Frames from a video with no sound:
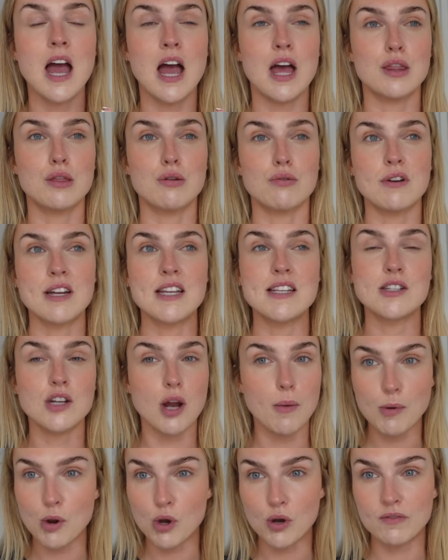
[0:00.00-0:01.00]
and 3,
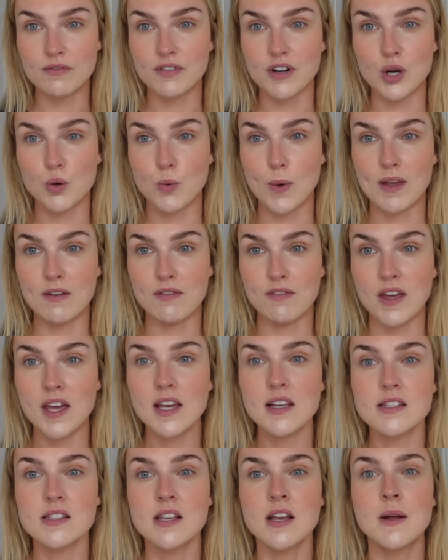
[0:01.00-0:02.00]
stop looking for a quick
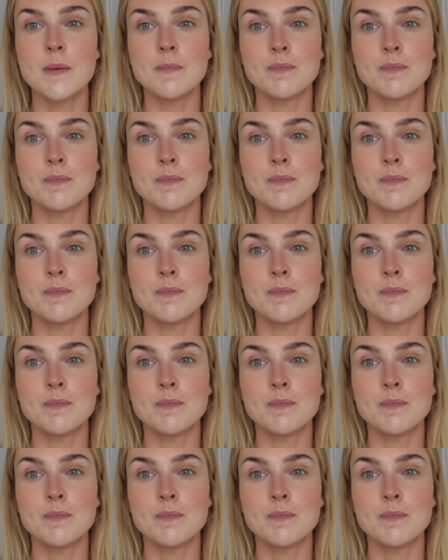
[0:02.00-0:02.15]
fix,